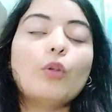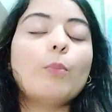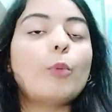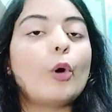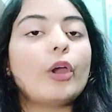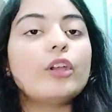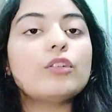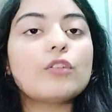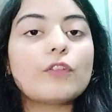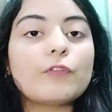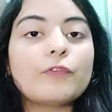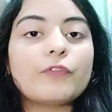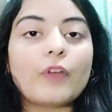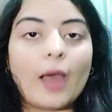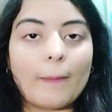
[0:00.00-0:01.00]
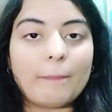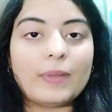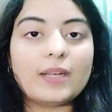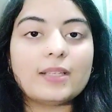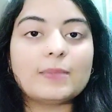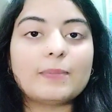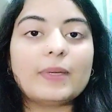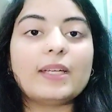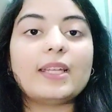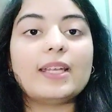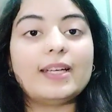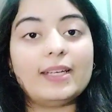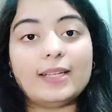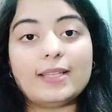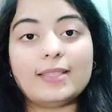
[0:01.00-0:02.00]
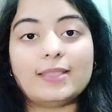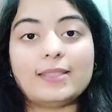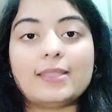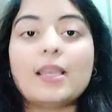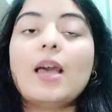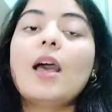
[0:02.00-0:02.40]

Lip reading: point of happiness, but it is